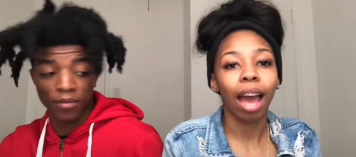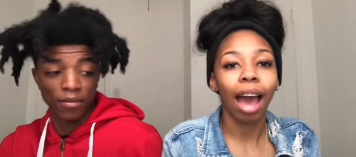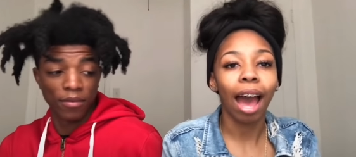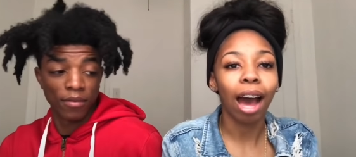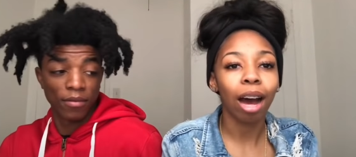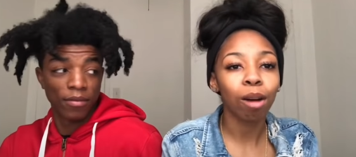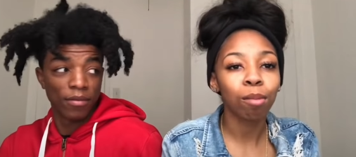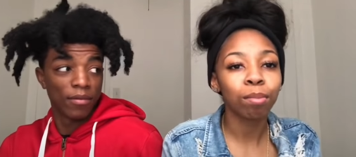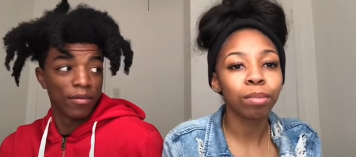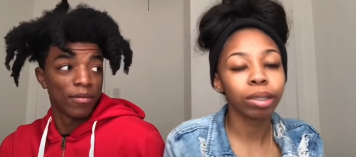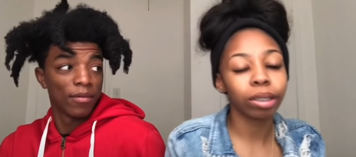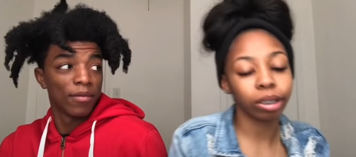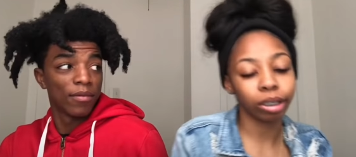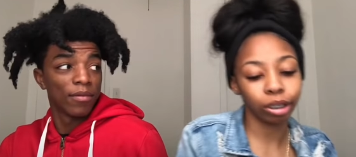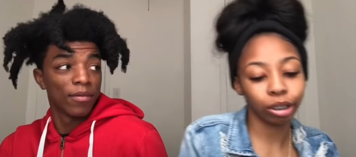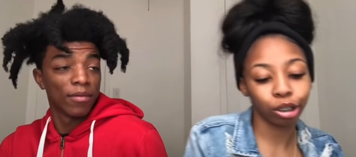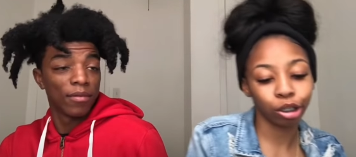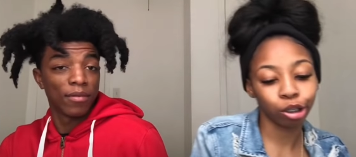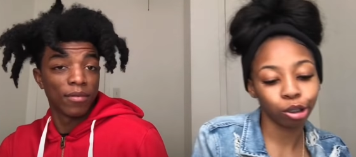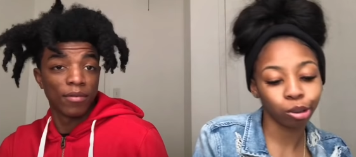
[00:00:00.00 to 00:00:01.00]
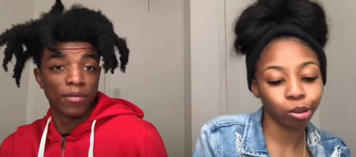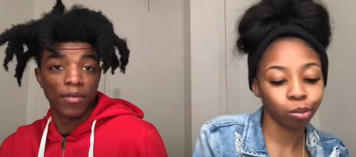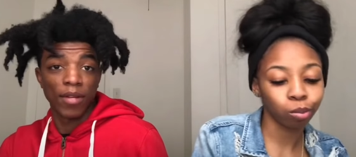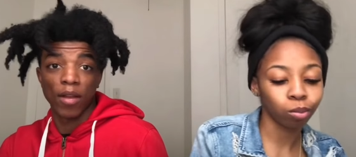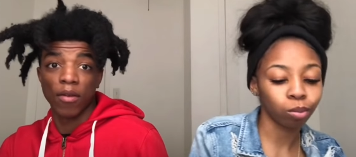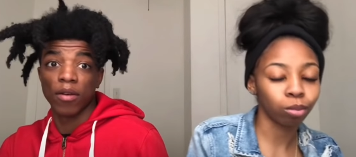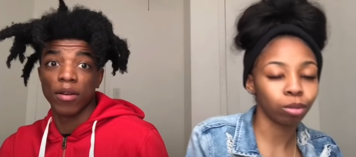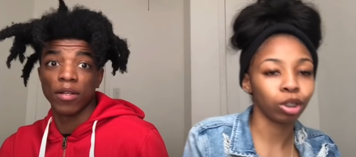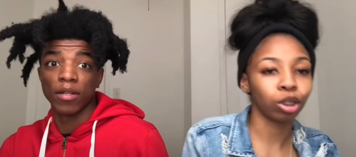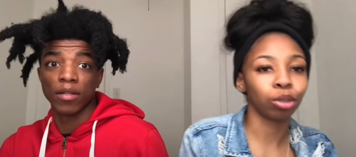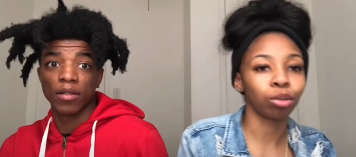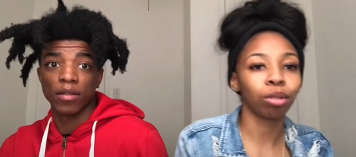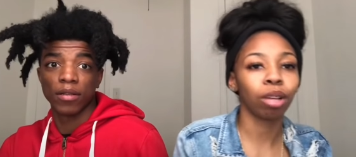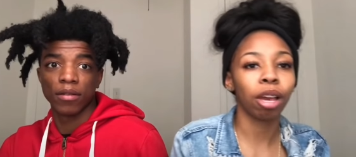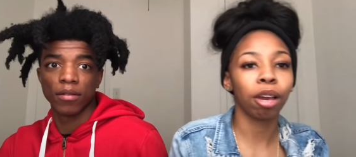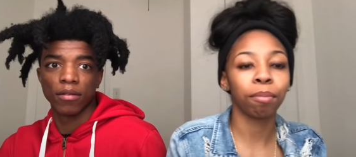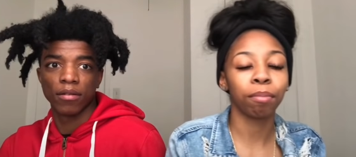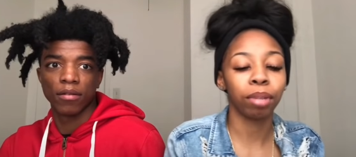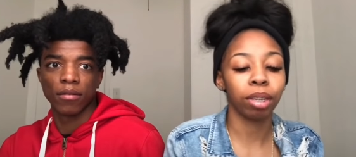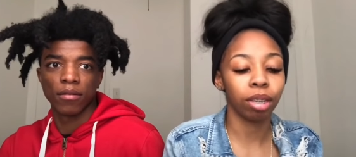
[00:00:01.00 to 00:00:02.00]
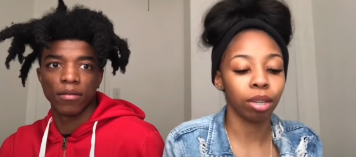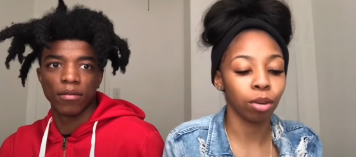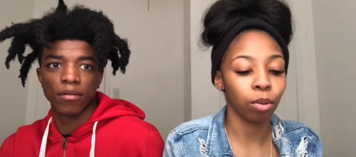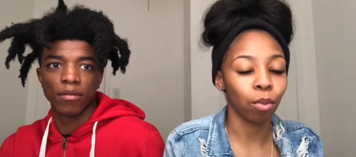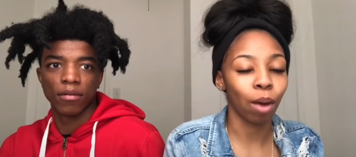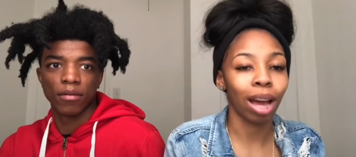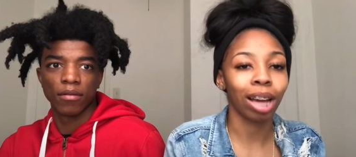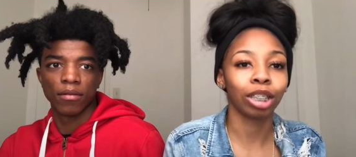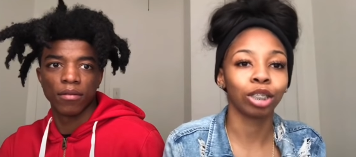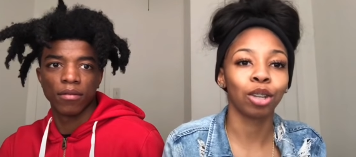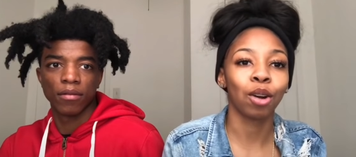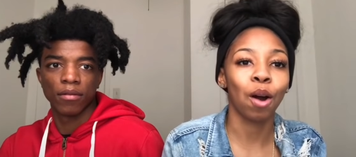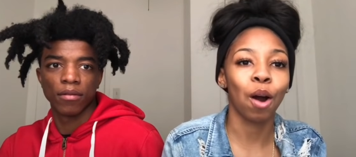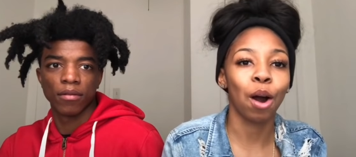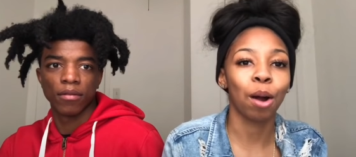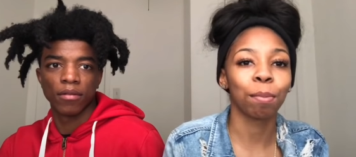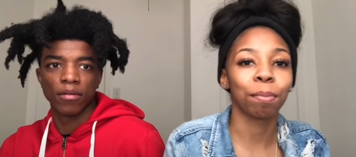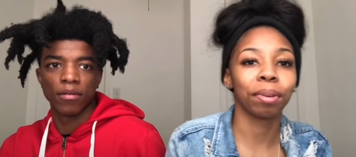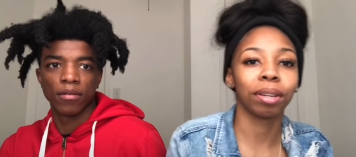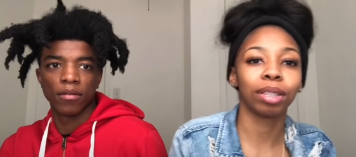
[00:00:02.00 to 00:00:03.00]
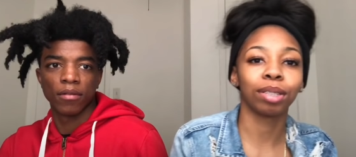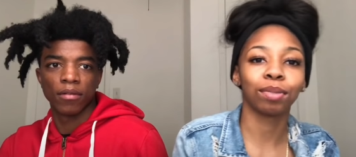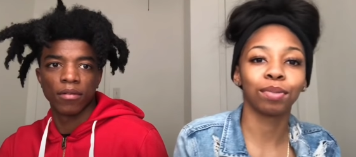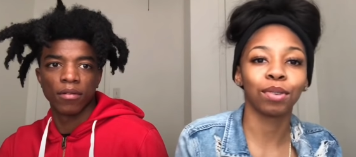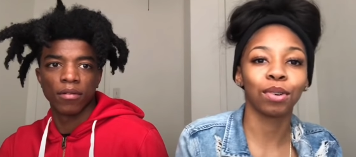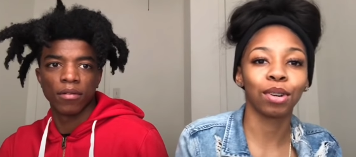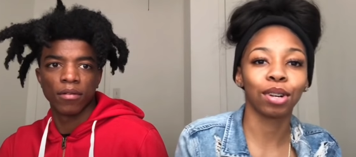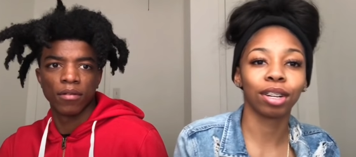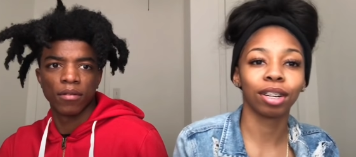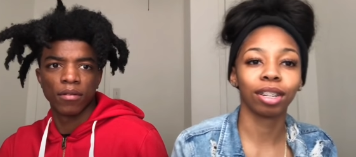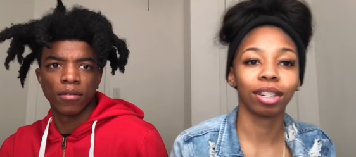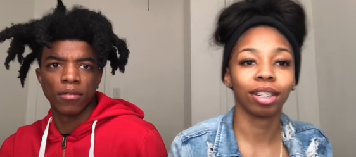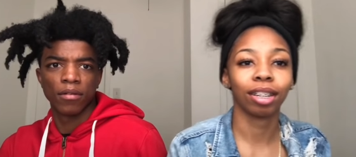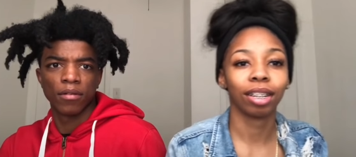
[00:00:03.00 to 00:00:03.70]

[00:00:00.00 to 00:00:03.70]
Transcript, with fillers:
Speaker 1: How much would you let me whack your armpits for?